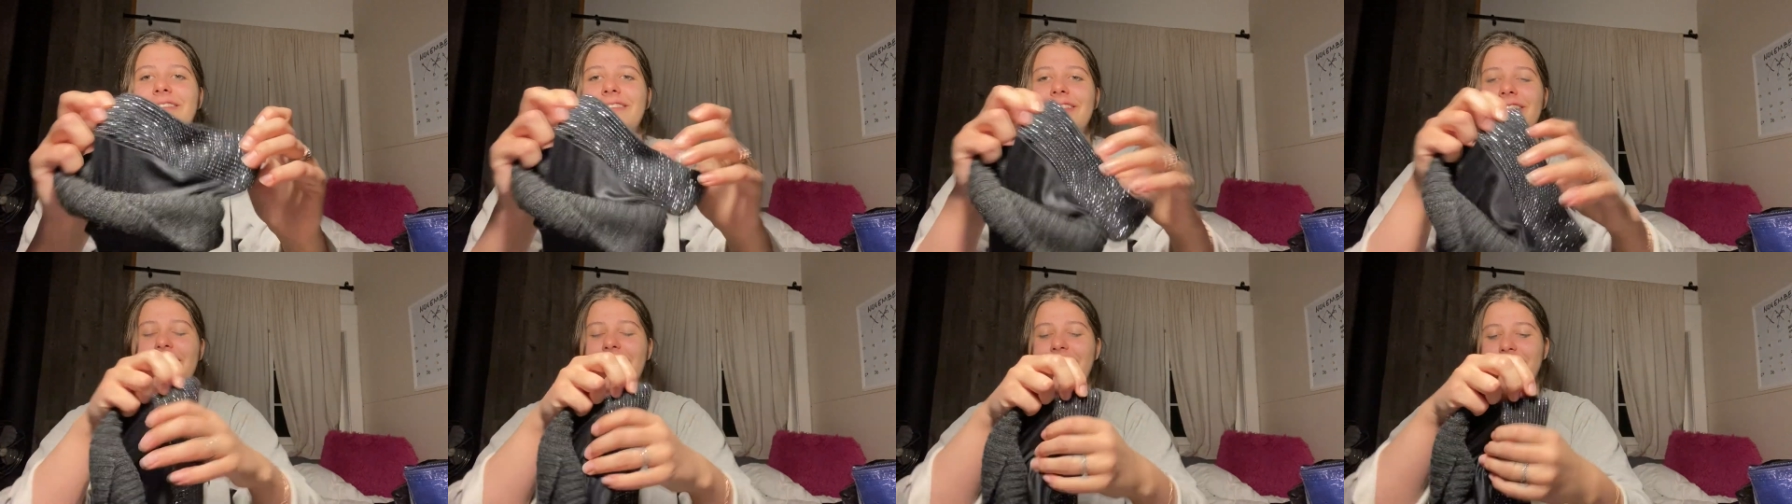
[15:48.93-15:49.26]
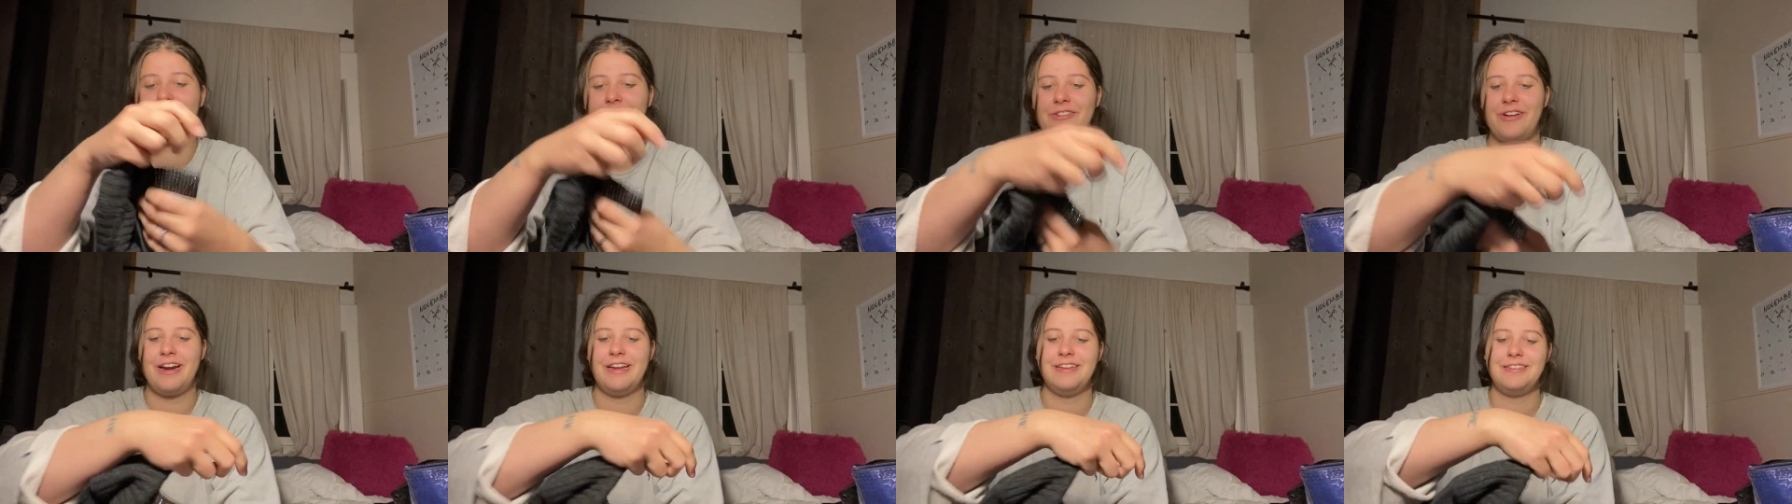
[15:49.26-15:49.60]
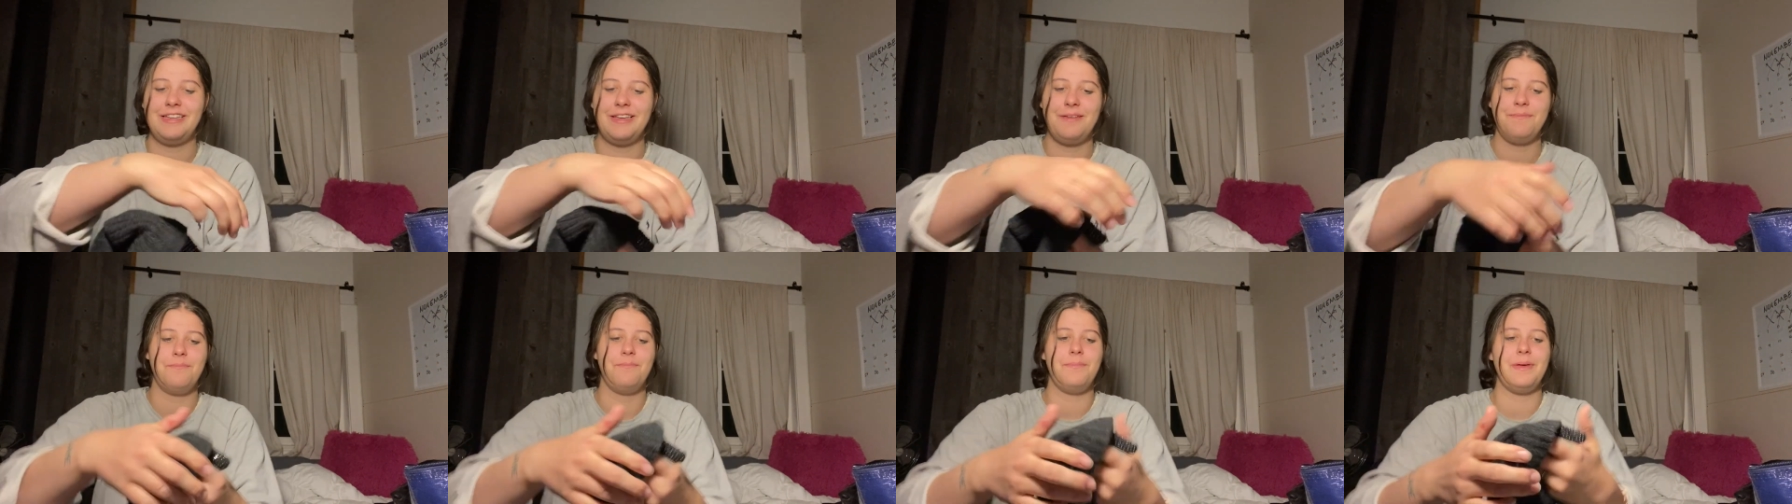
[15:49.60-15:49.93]
like
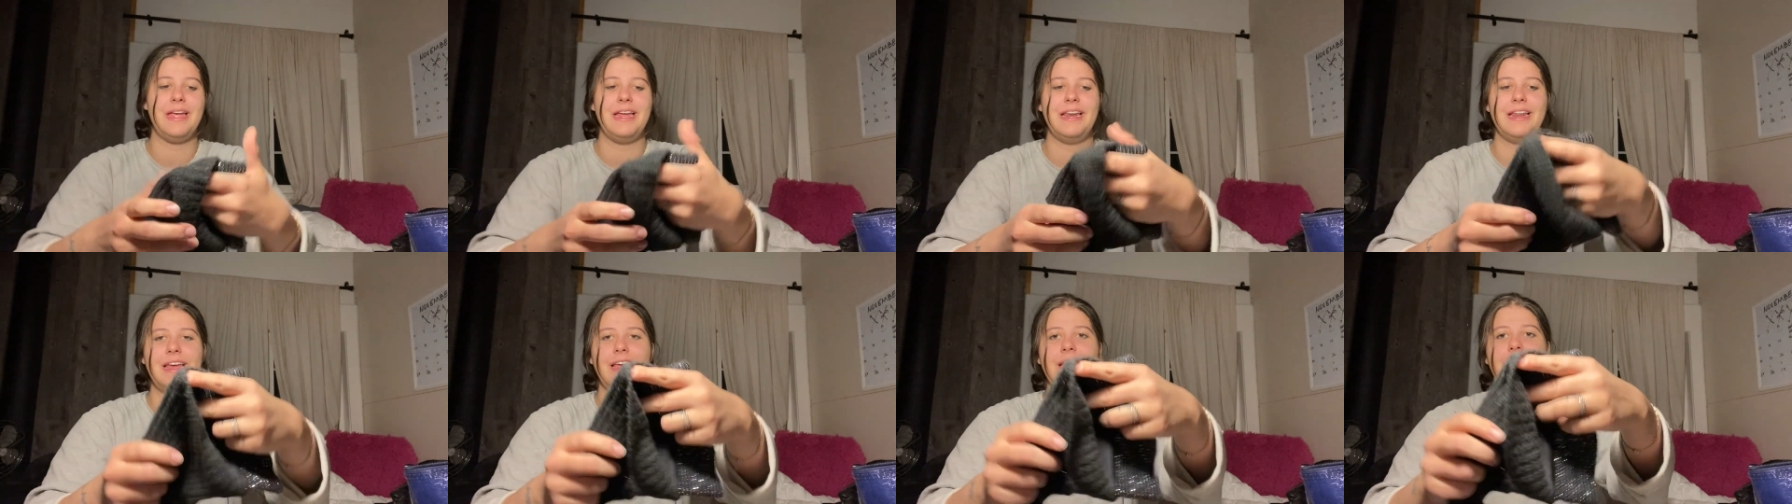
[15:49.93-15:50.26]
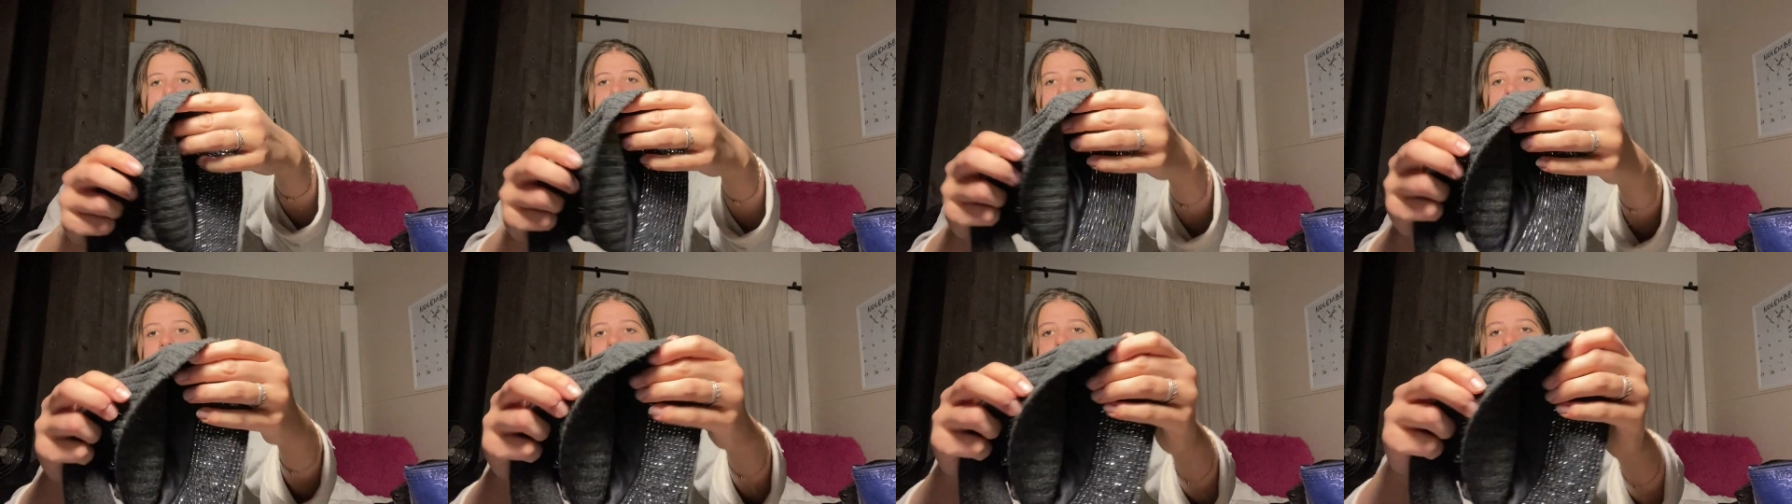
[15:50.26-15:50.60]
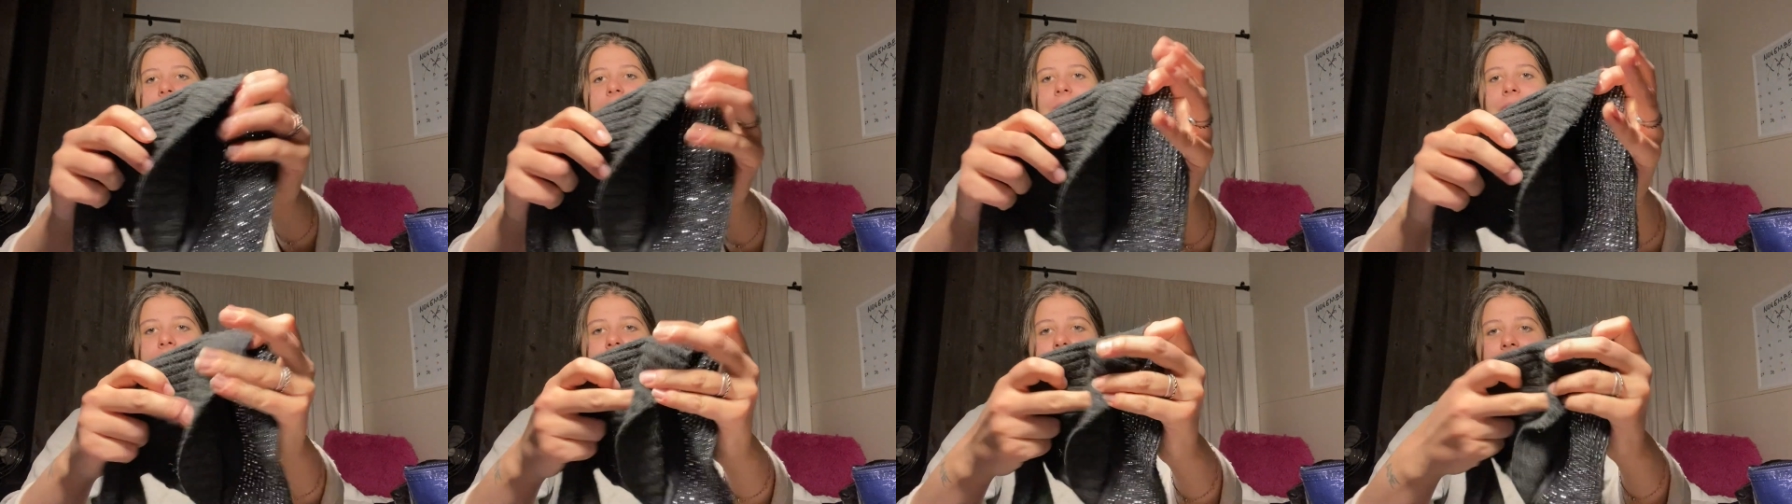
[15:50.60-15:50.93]
crazy beaded
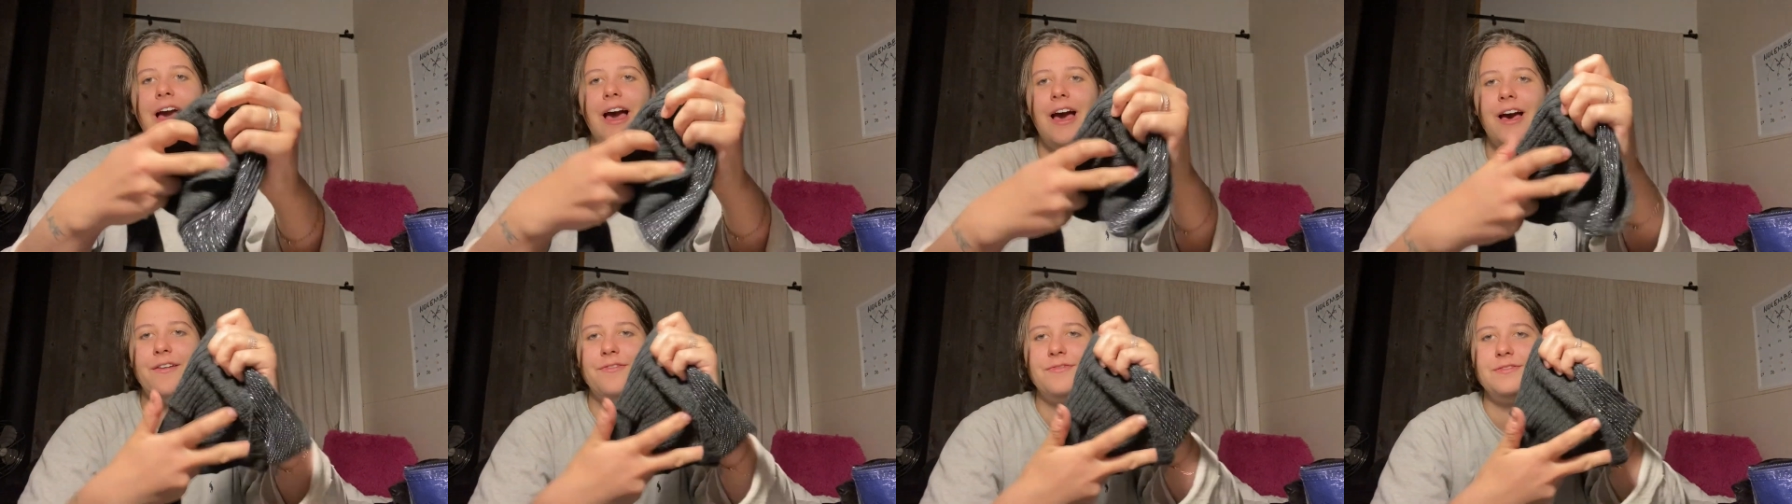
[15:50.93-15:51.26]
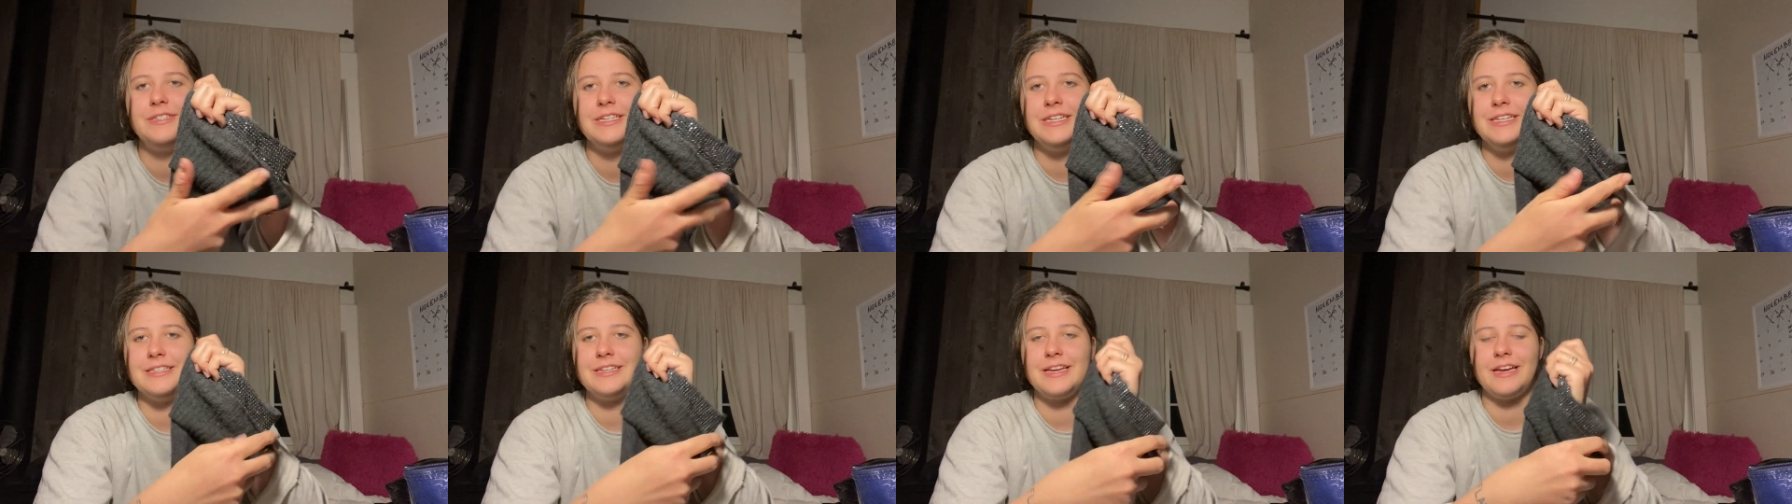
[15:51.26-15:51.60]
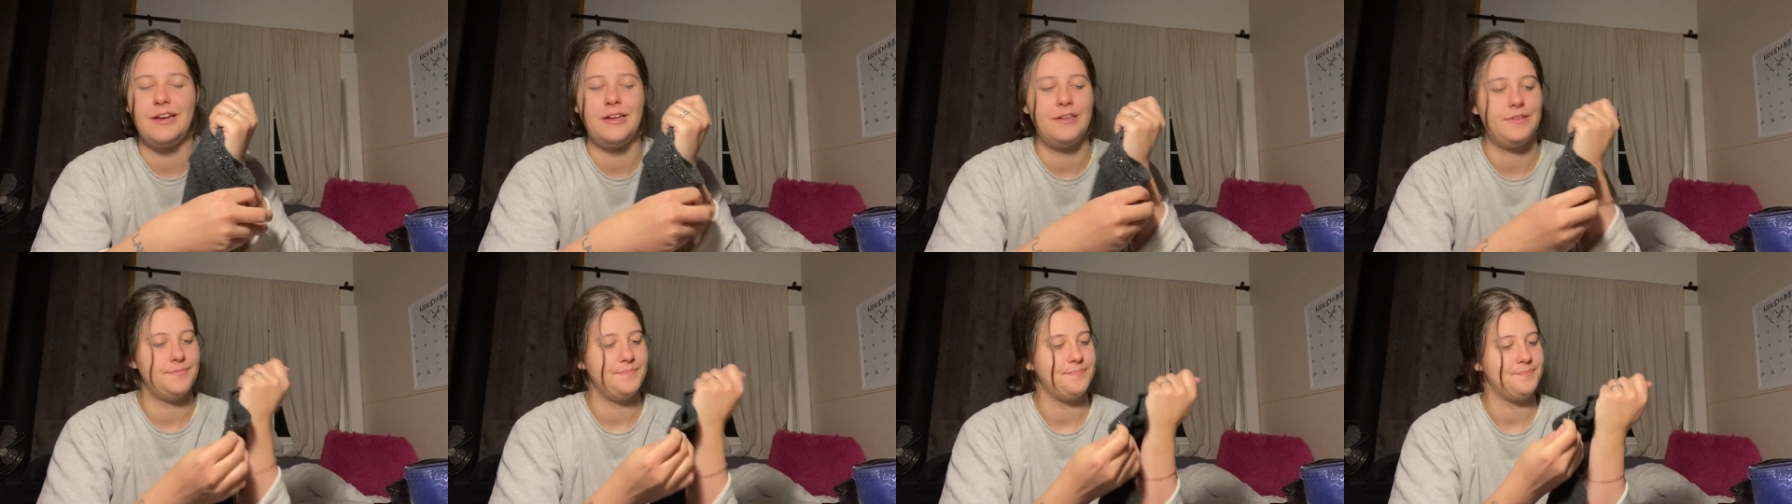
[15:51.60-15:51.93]
cuff
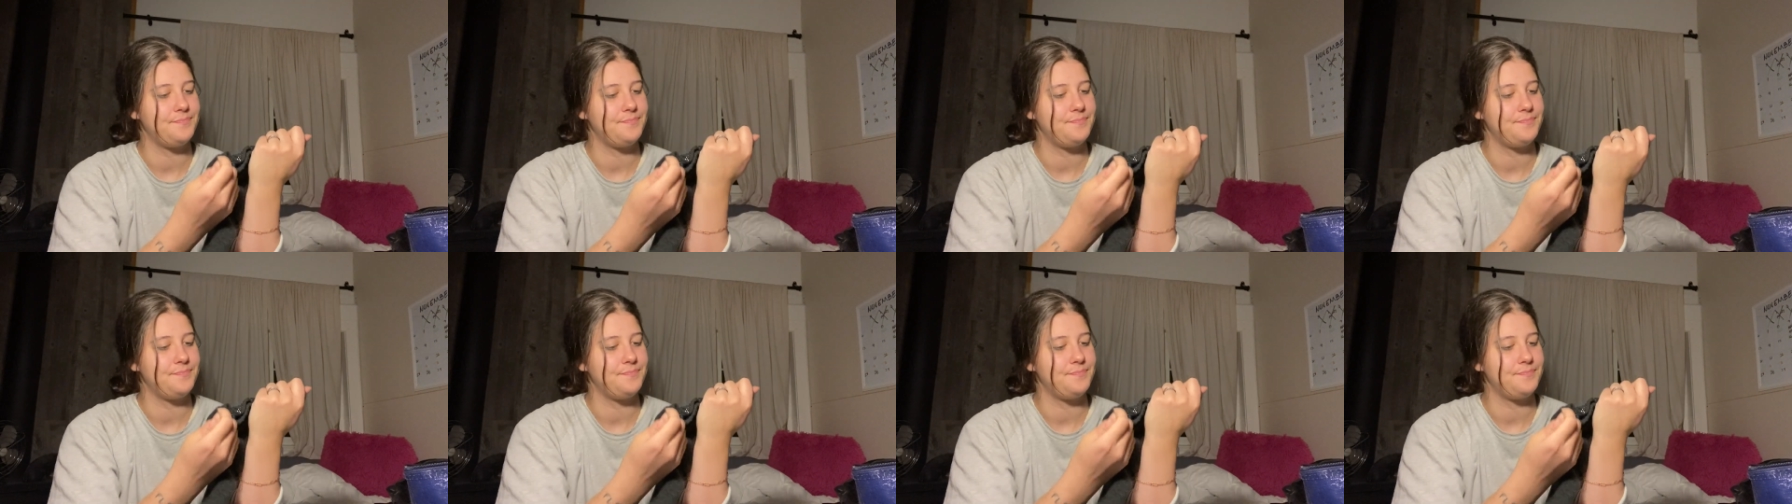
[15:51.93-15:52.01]
detail.